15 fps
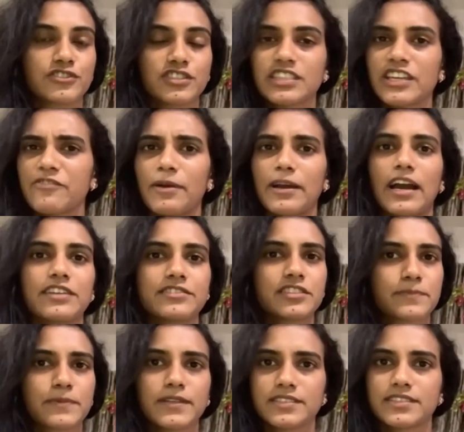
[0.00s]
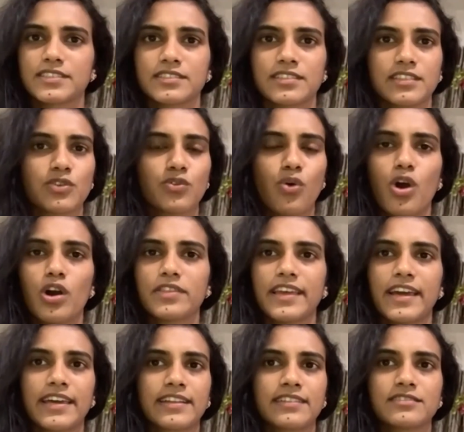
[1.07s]
just give my 100% and go out
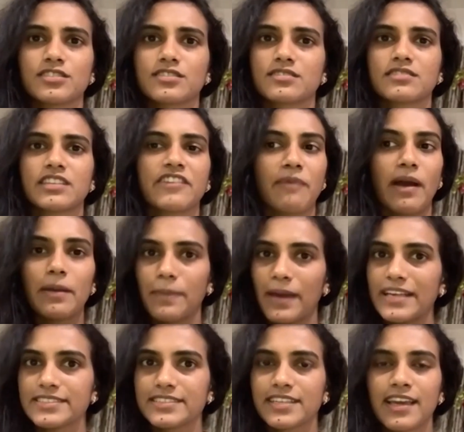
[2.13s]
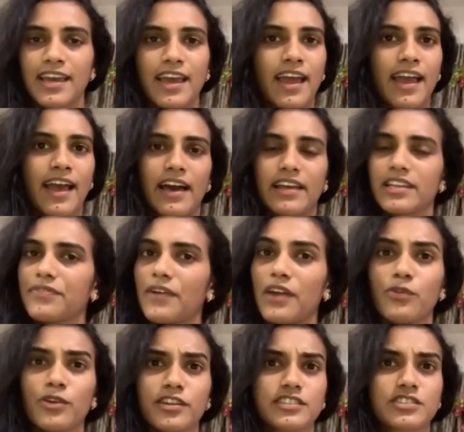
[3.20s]
there and just give my best. And if
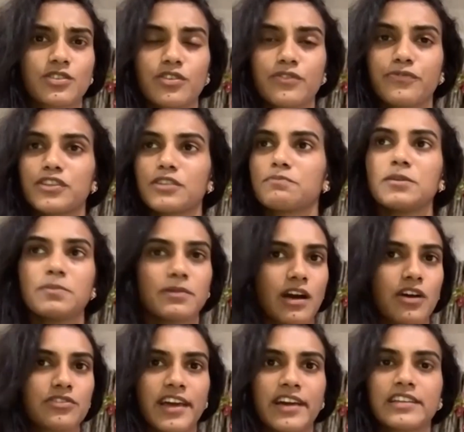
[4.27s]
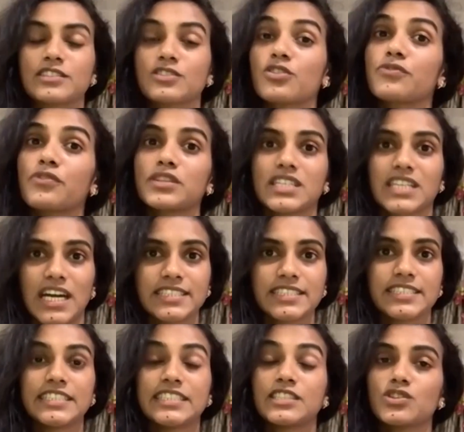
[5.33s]
I win, it's good for the people out there. It's good for the
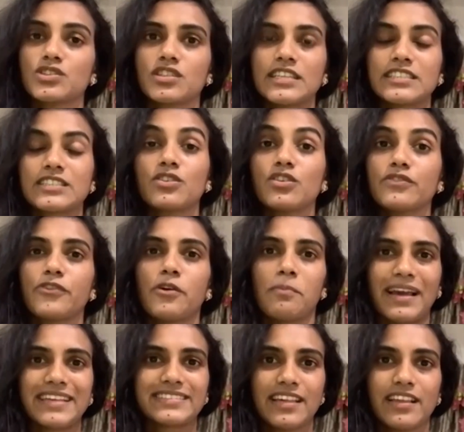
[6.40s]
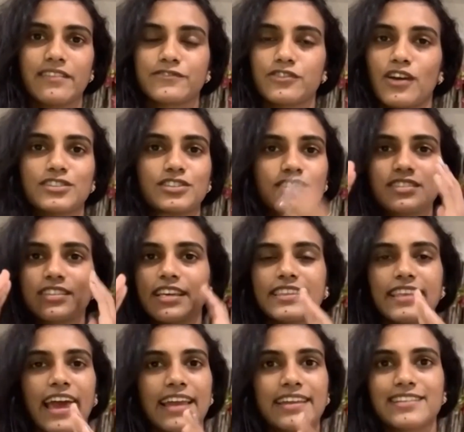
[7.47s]
country. It's good for myself. So I just
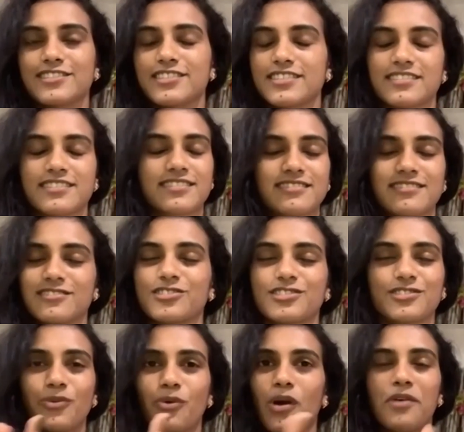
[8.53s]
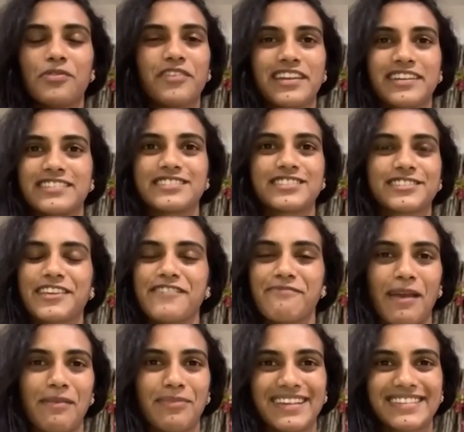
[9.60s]
think that and just go out there and just
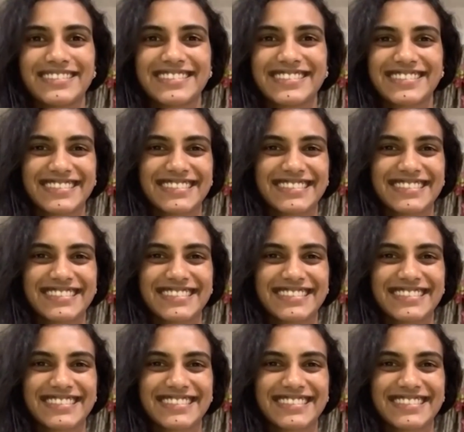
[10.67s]
give my best.